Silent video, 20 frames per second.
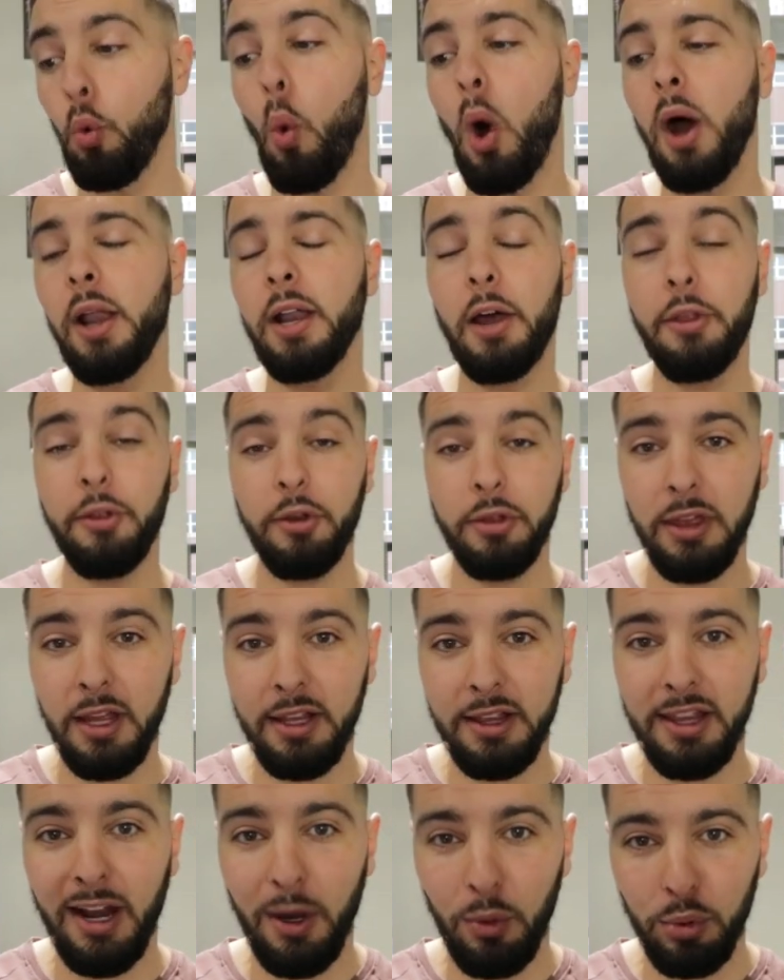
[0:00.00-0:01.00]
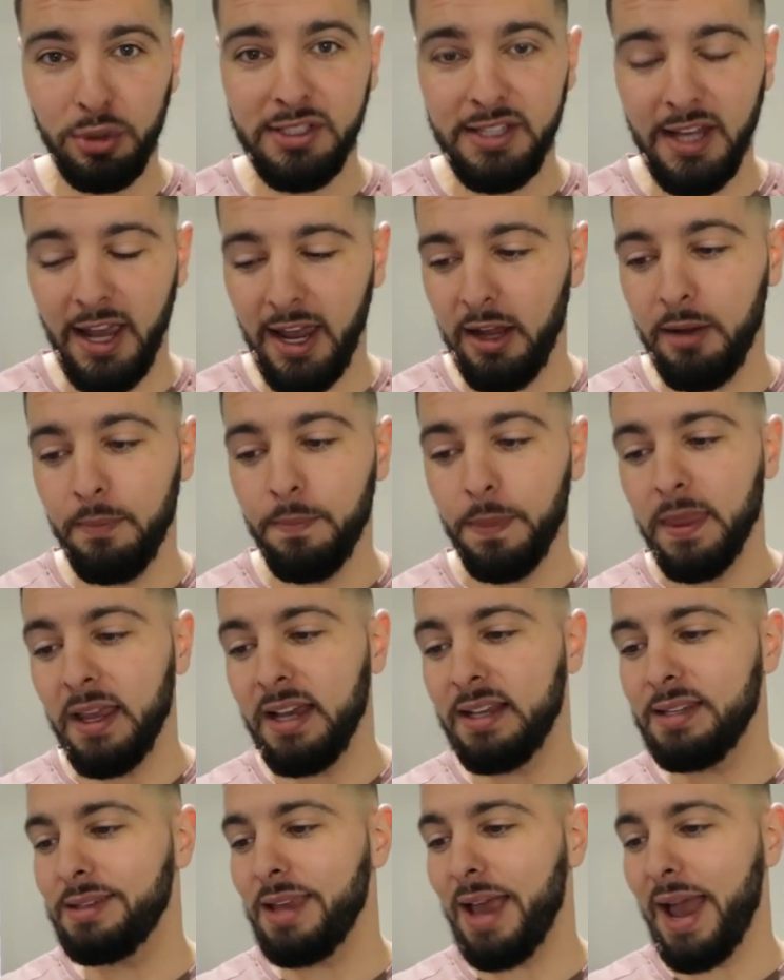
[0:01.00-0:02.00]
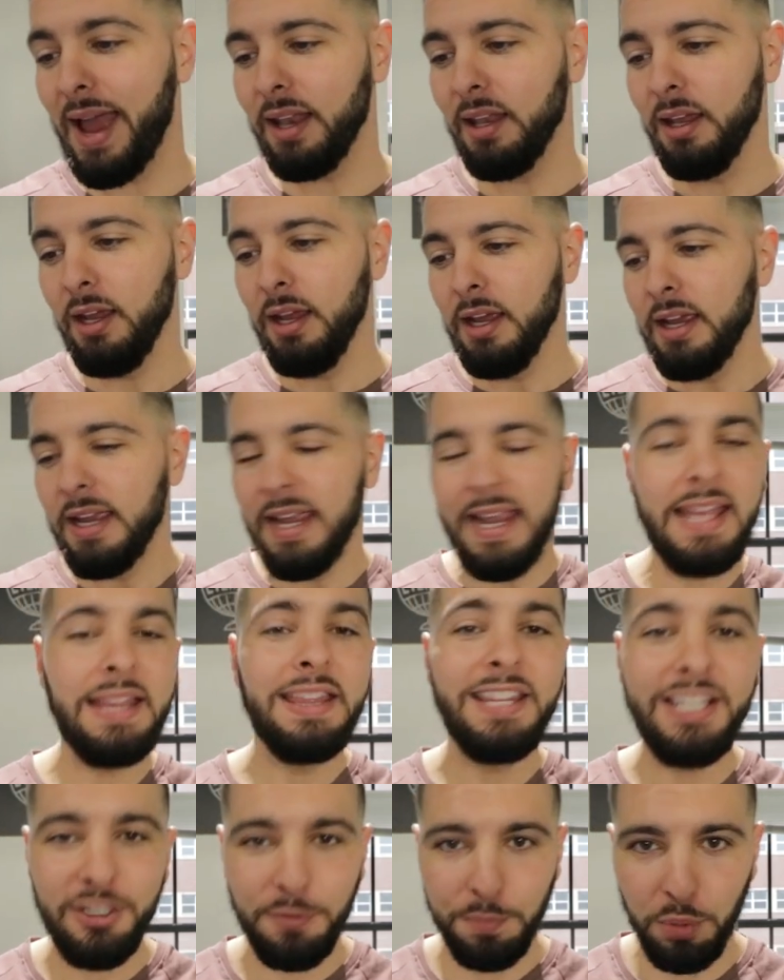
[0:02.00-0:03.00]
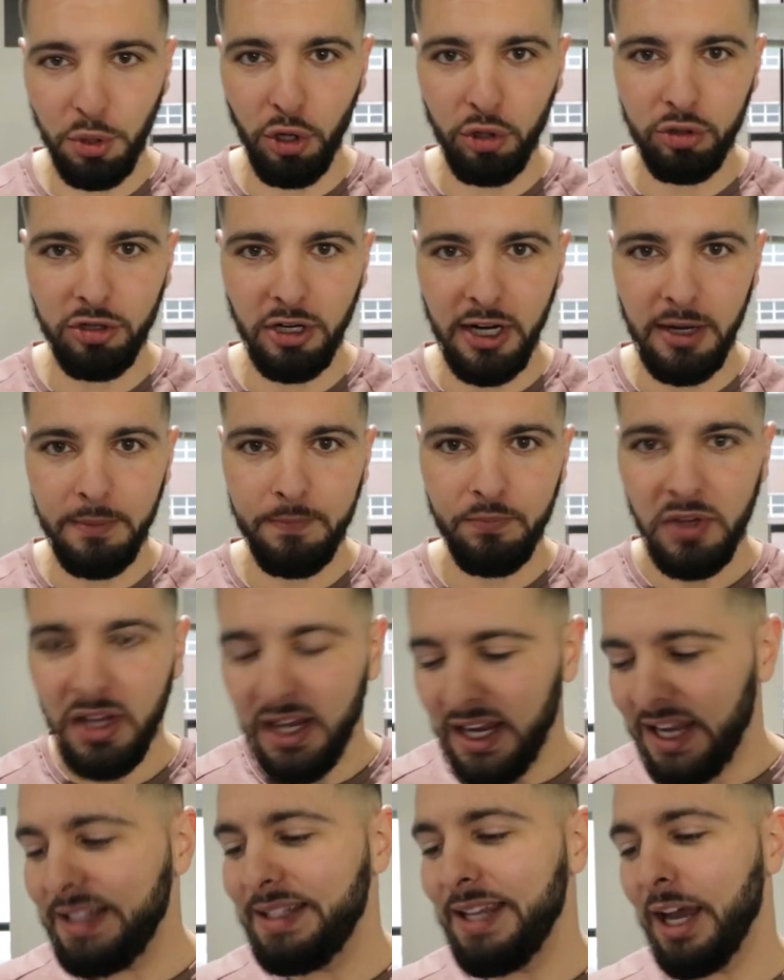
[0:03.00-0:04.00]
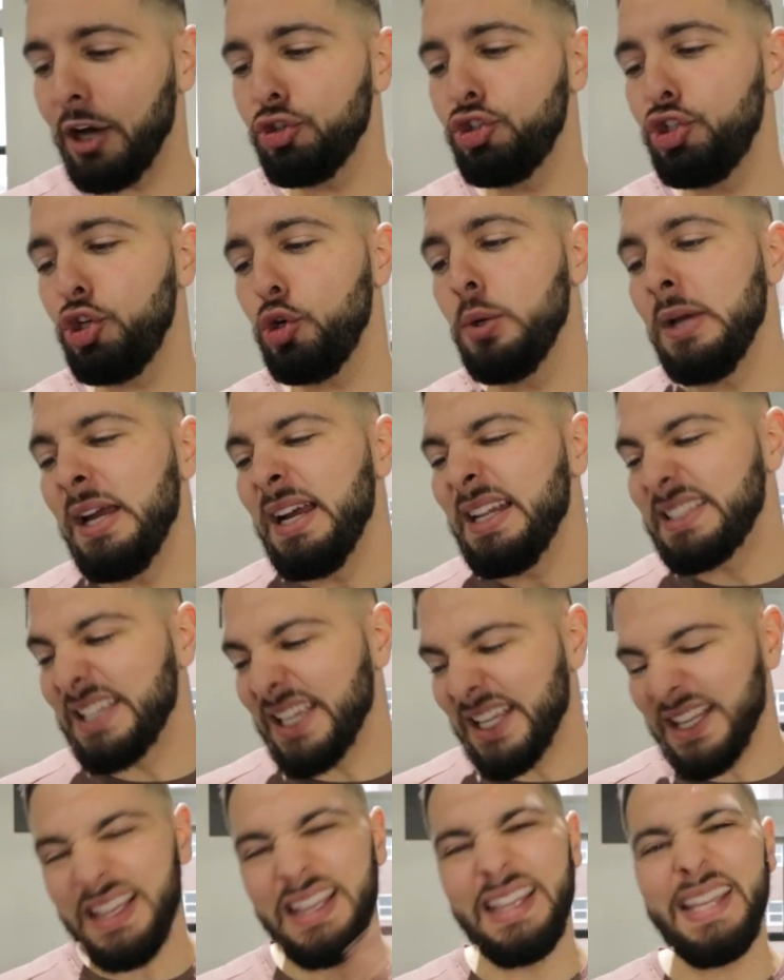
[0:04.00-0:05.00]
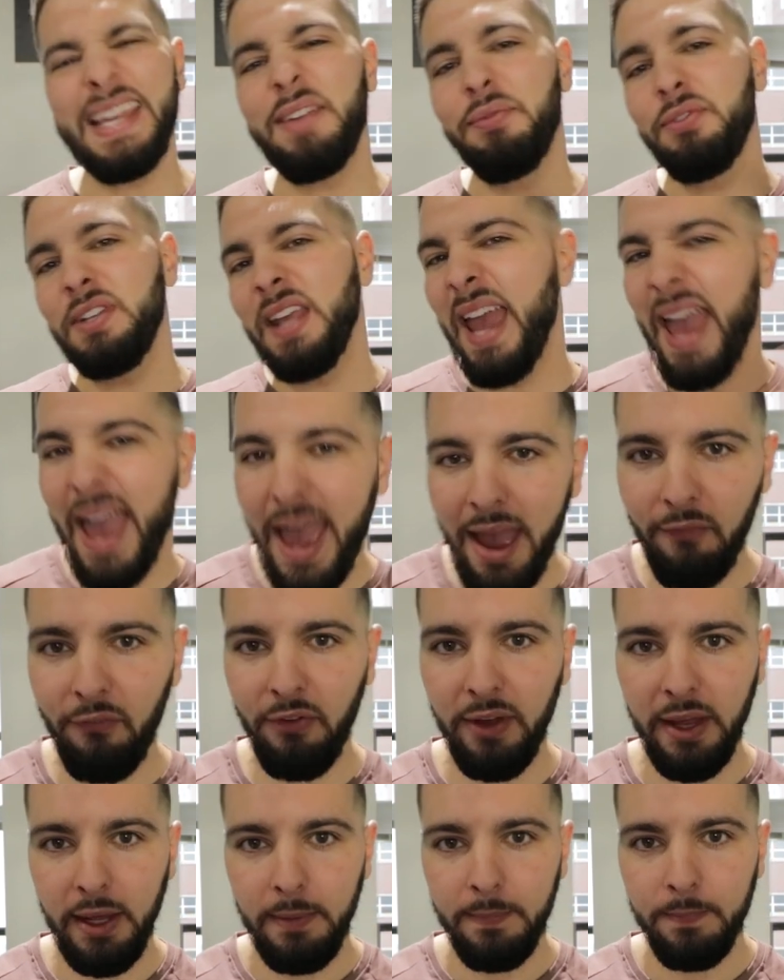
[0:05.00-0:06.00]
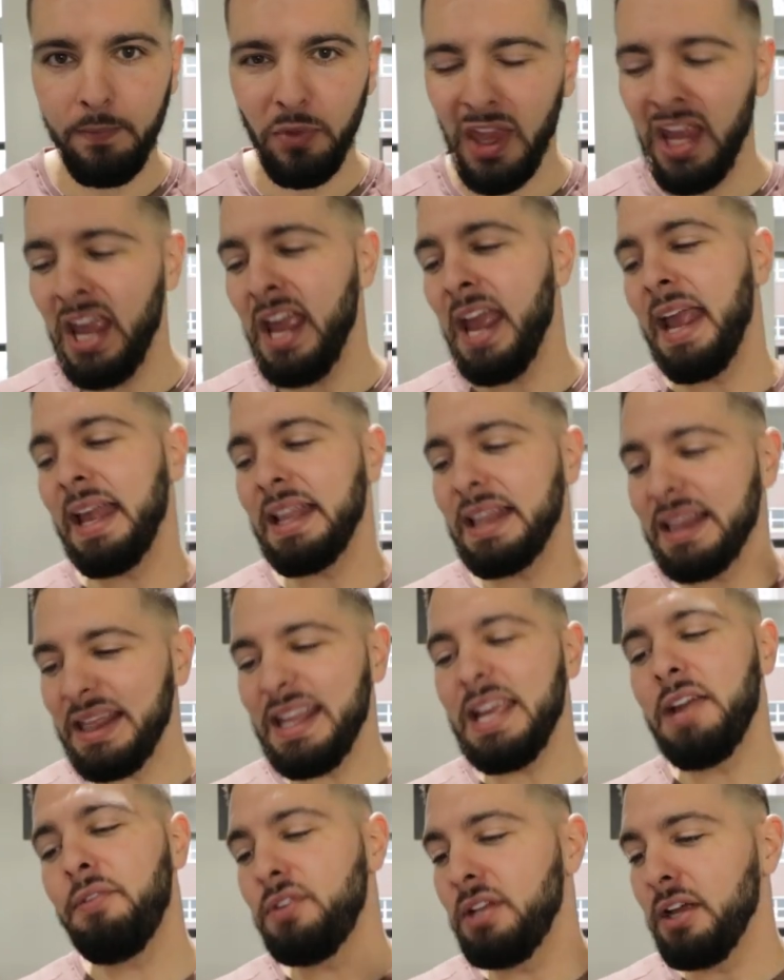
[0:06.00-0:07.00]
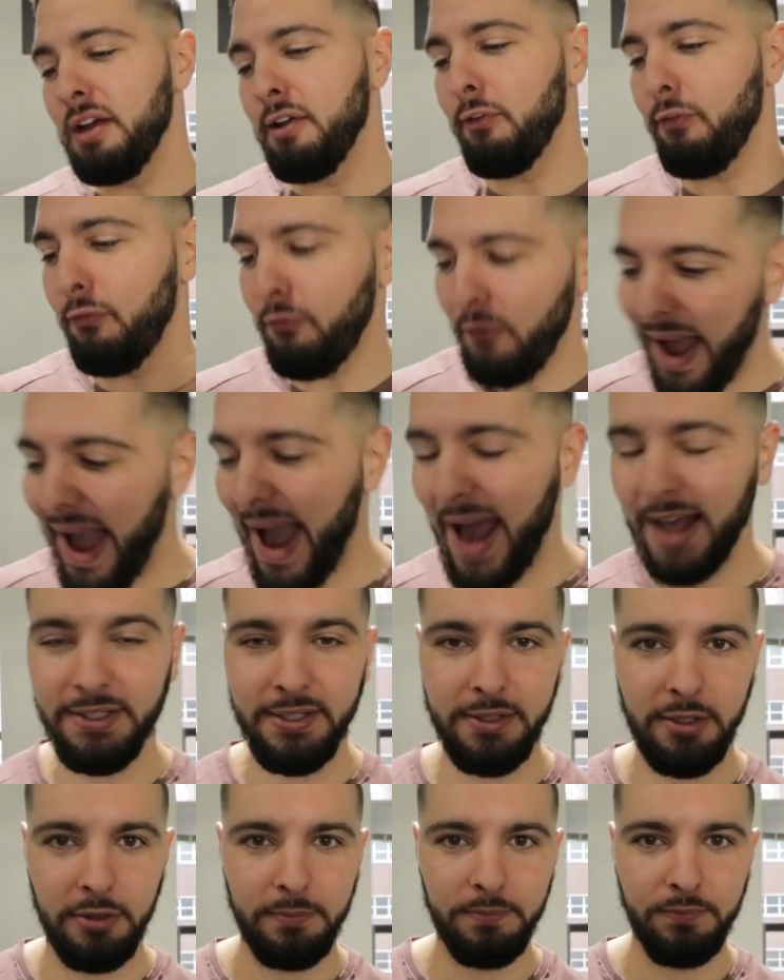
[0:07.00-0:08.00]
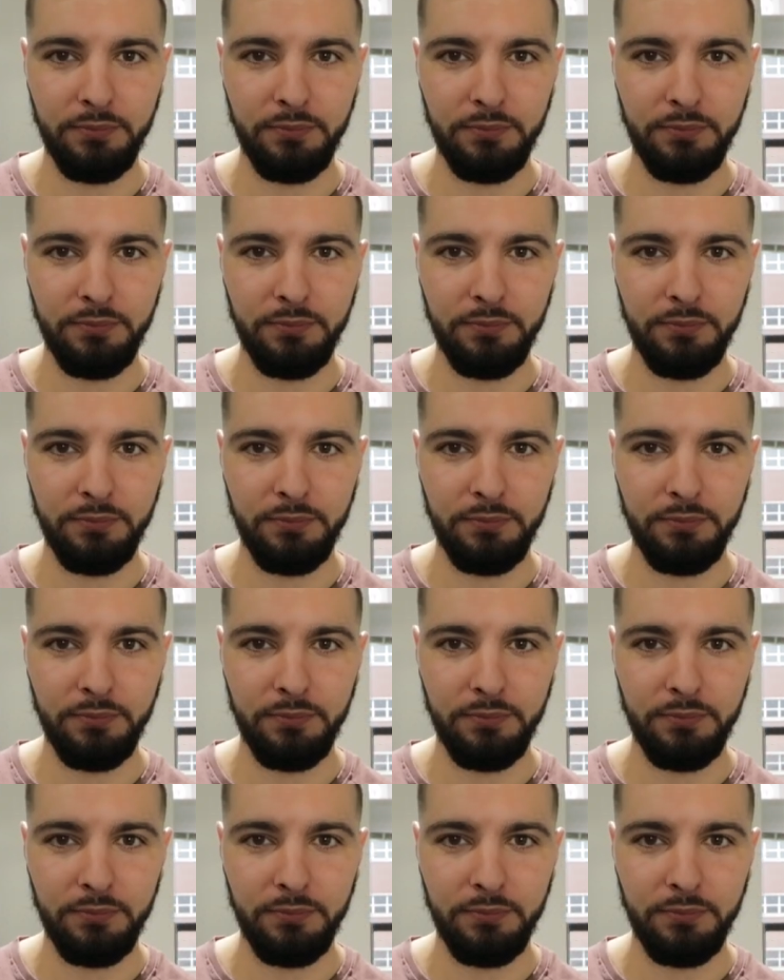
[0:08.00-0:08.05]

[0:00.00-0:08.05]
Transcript: one other thing that I will say is that in this program, he tells you to lift heavy and lift fast.